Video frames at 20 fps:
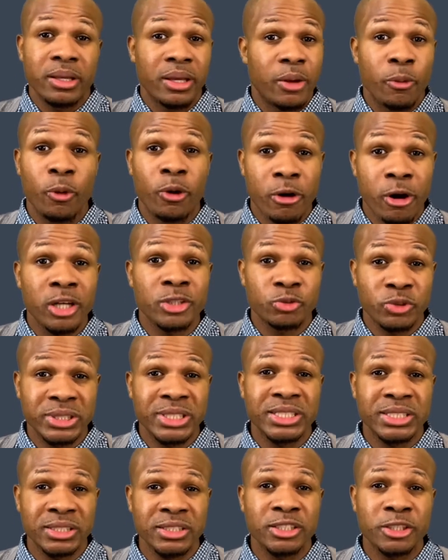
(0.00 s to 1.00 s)
It will cause
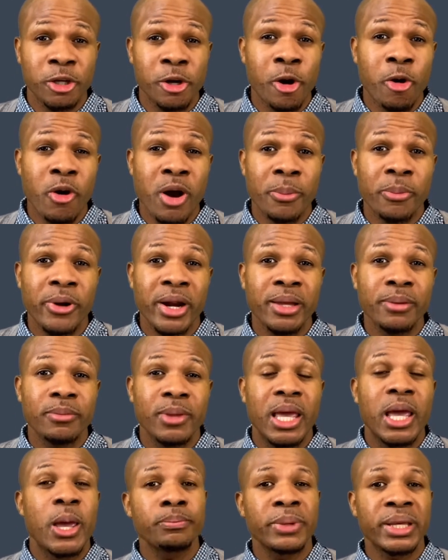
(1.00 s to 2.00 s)
resistance to go up, right?
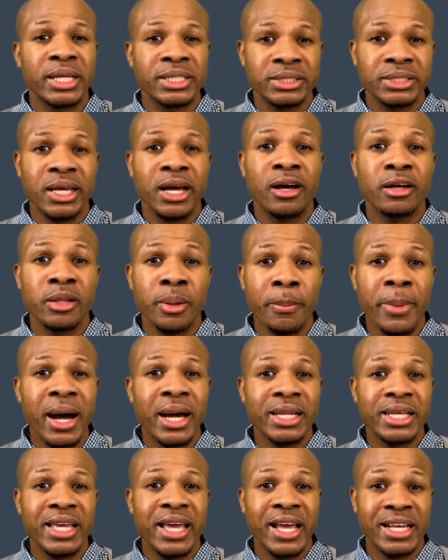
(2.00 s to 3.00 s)
Because now the
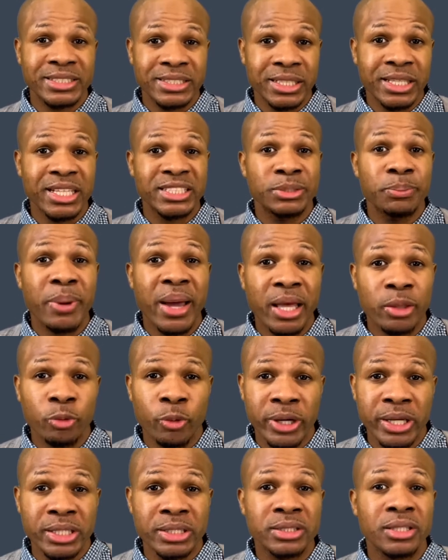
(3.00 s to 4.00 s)
body has less
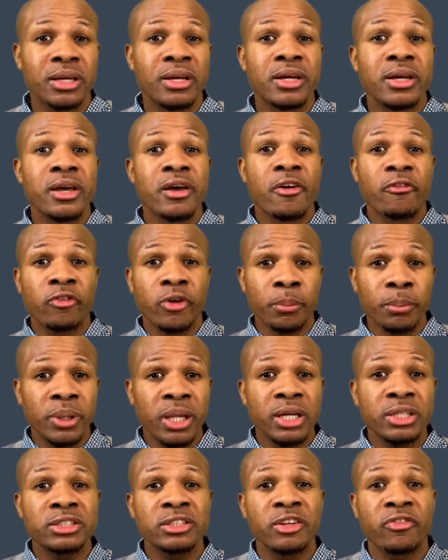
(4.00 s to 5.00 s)
pathways for
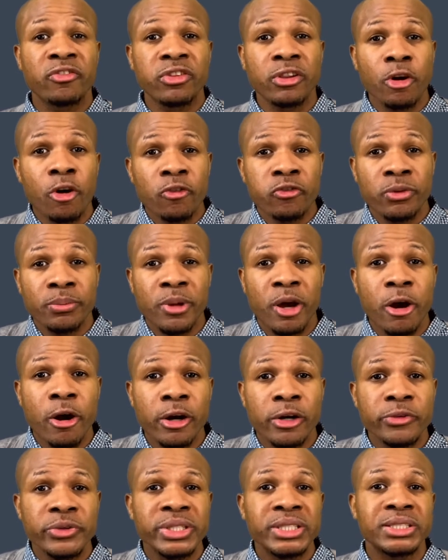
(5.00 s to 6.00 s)
blood to flow from the
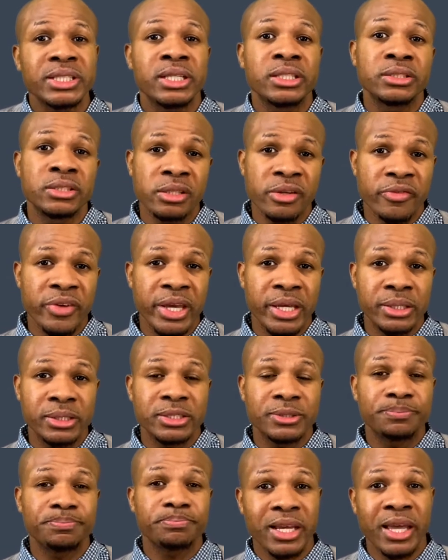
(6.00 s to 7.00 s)
arteries into the
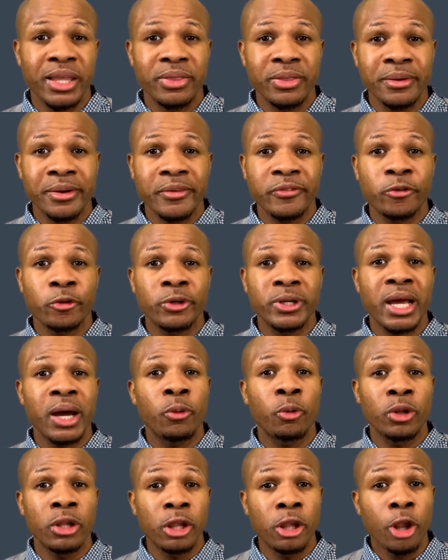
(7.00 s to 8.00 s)
veins, and therefore that
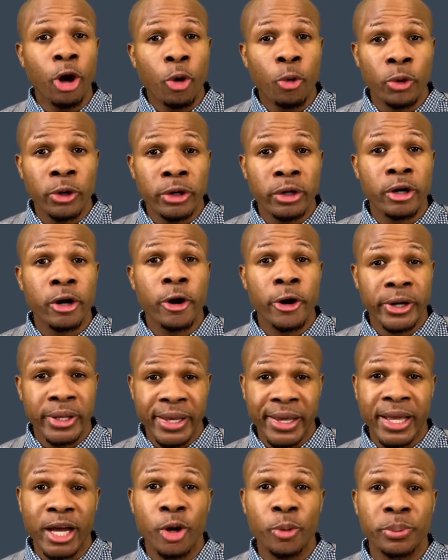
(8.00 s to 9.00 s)
will lower
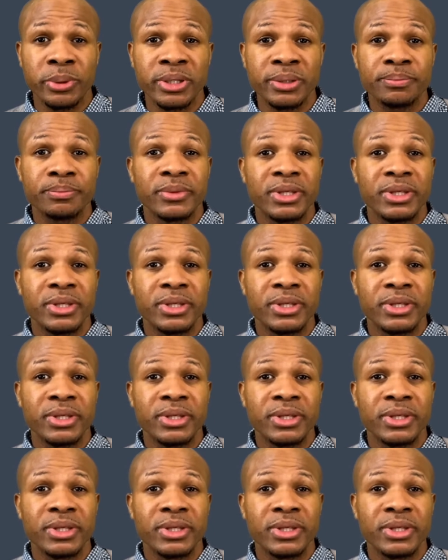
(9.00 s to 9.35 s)
cardiac output.